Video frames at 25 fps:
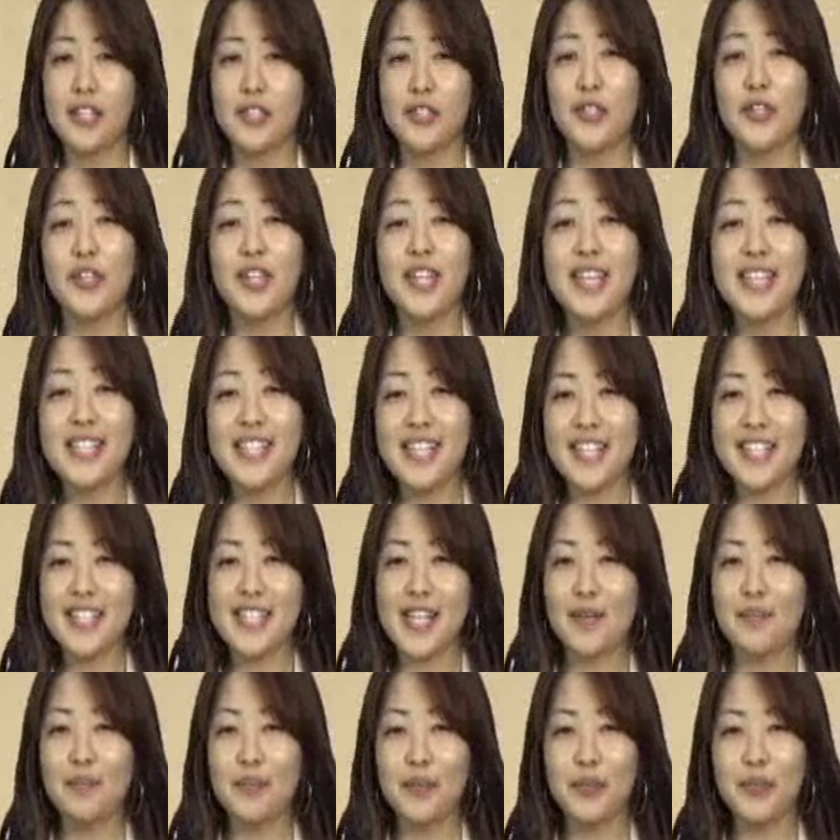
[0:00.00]
Do these
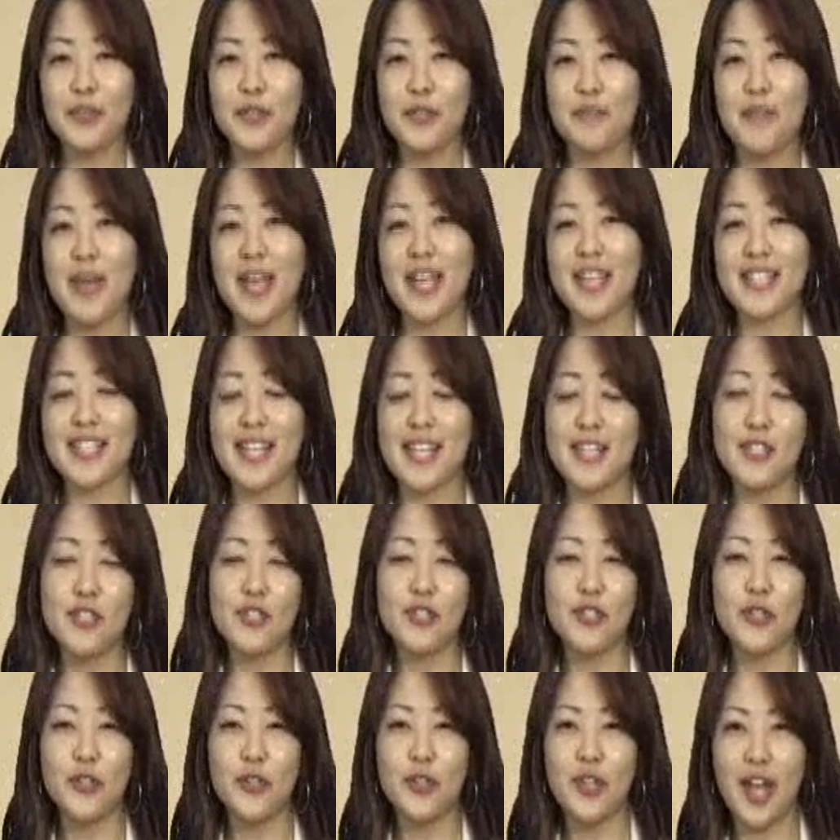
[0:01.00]
examples make sense
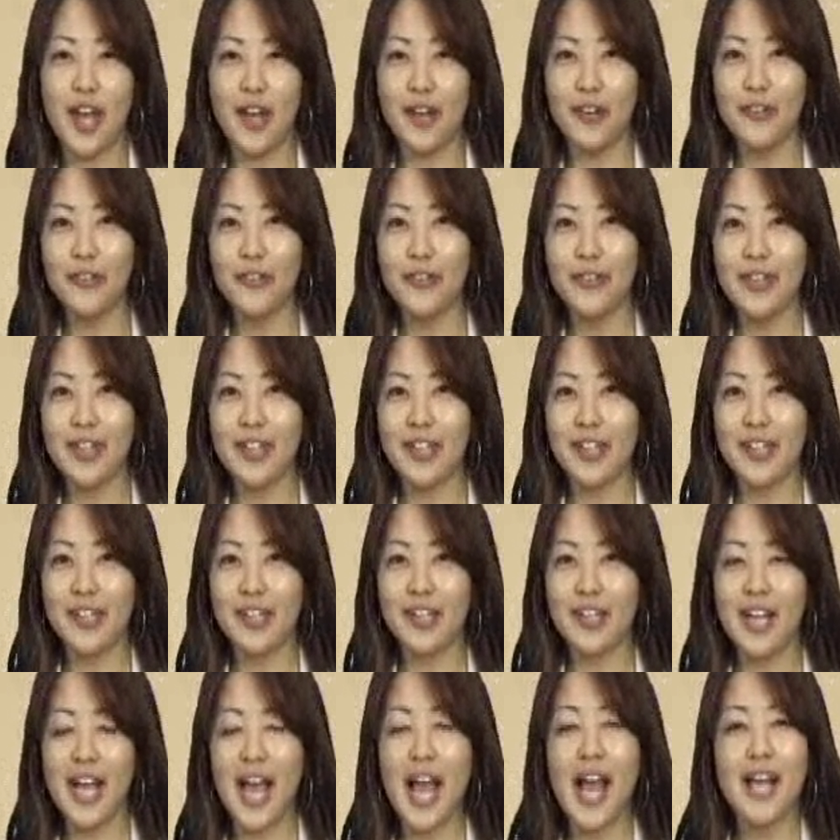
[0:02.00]
to you now?
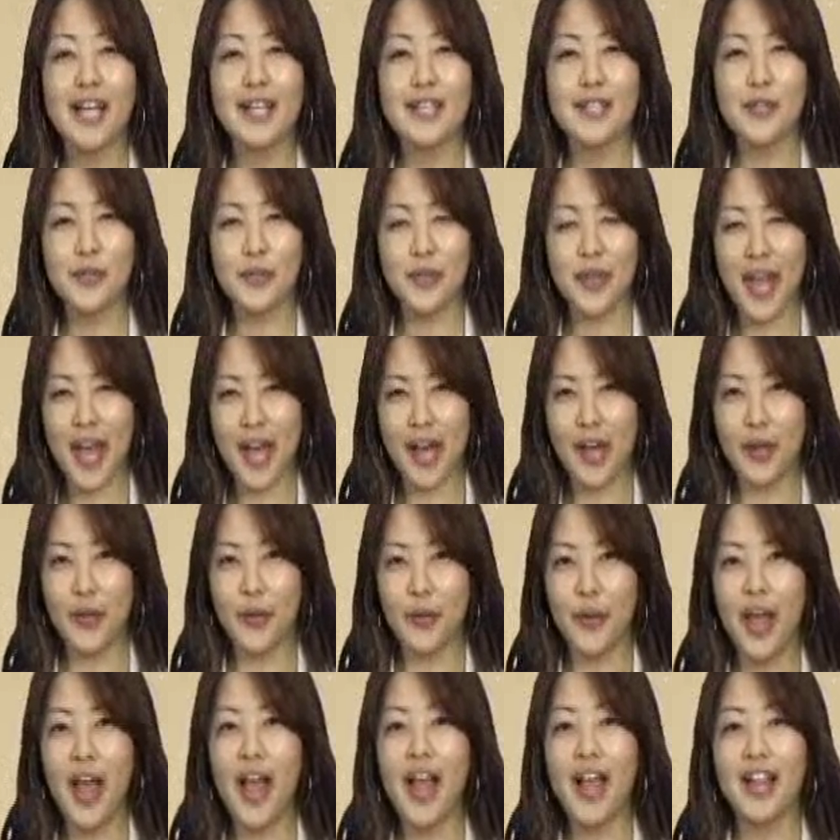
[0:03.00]
So
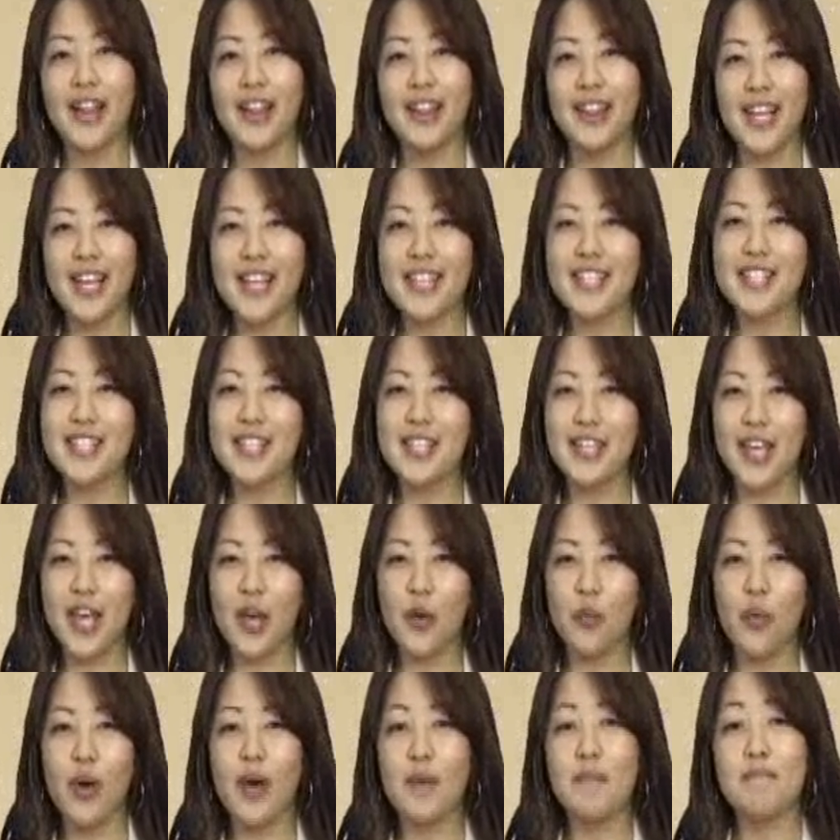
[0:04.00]
now, let's look
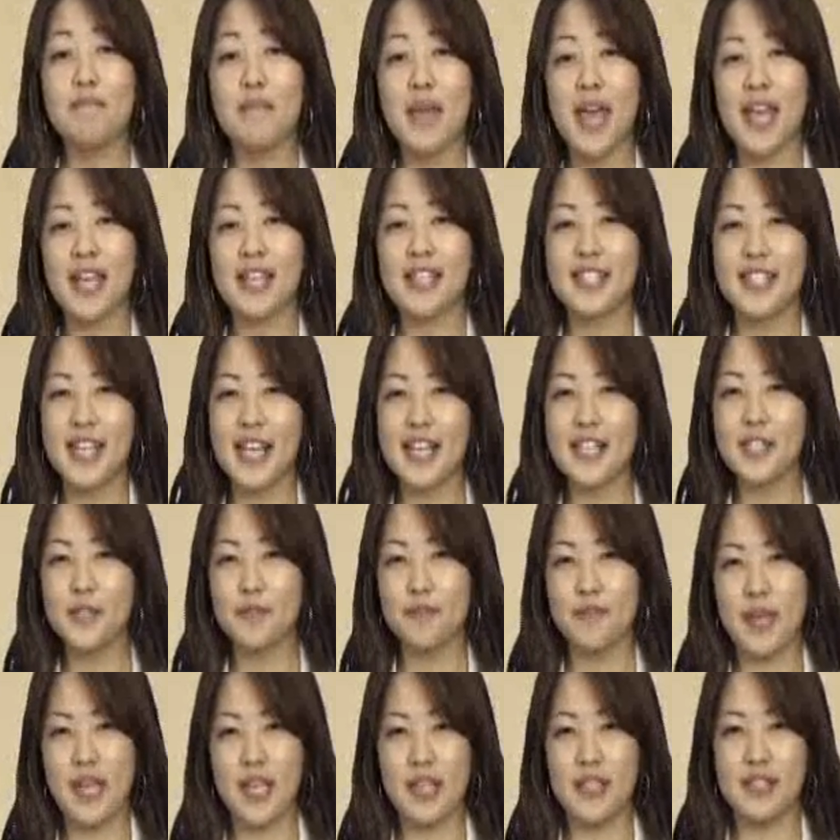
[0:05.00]
at what make
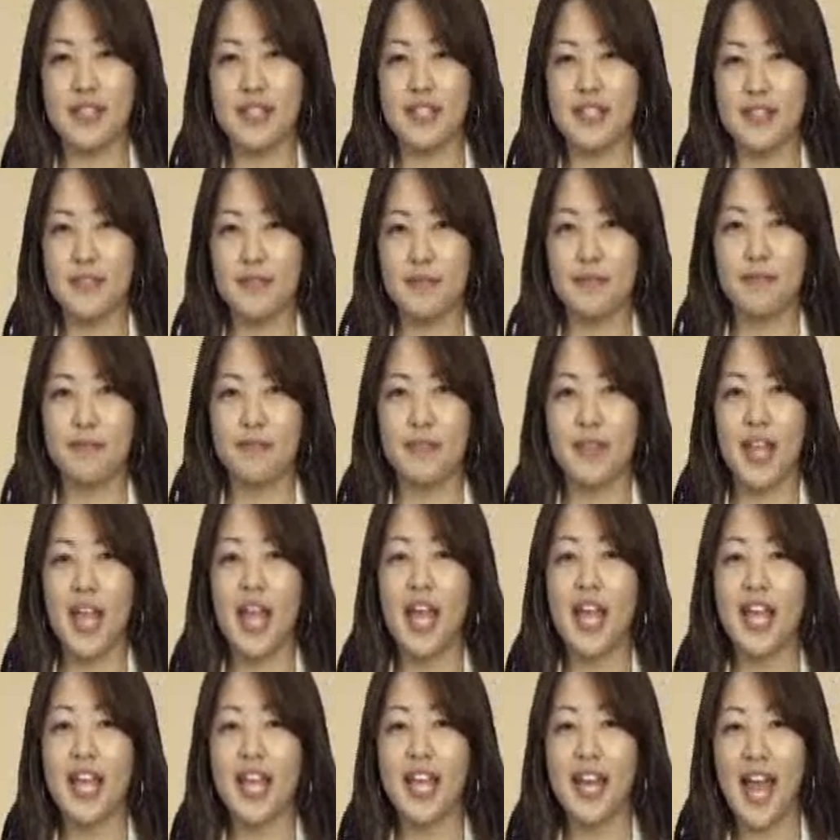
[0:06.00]
sense means.
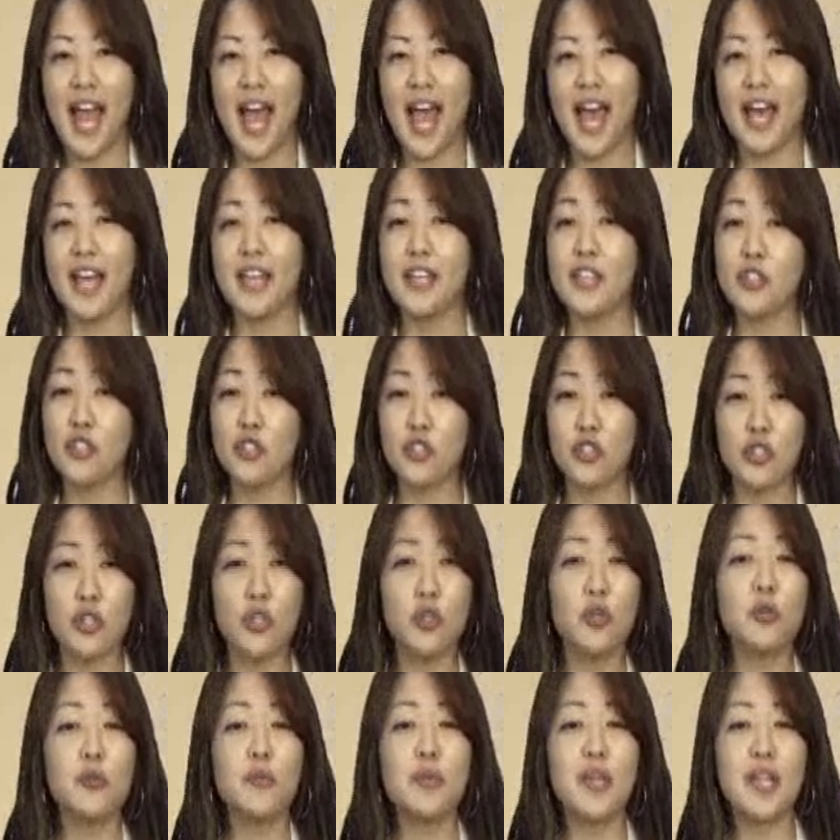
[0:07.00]
It has
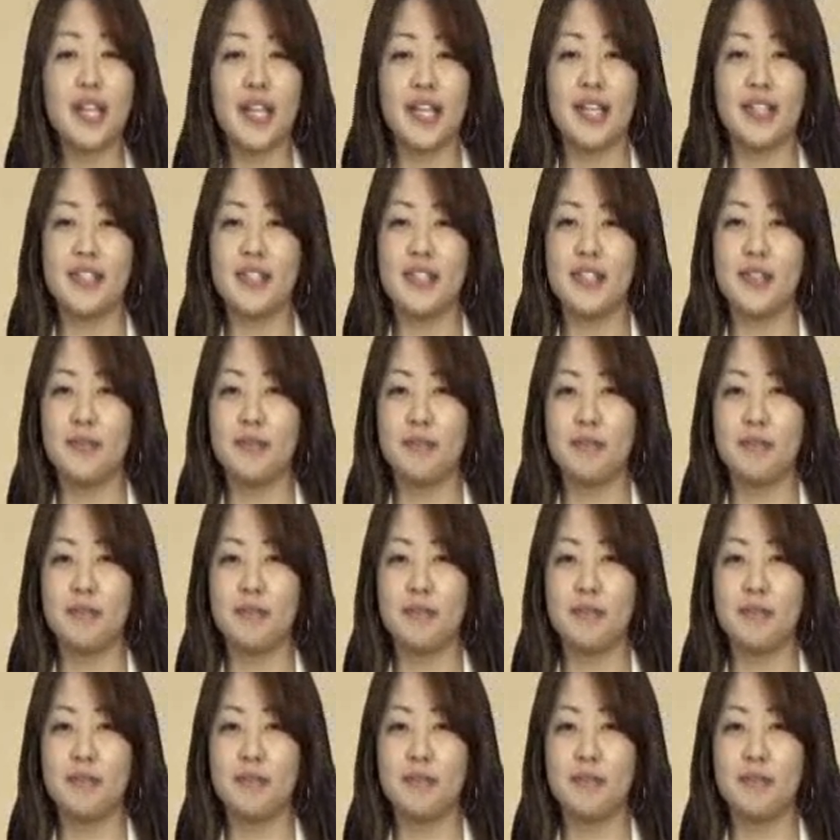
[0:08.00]
2 meanings.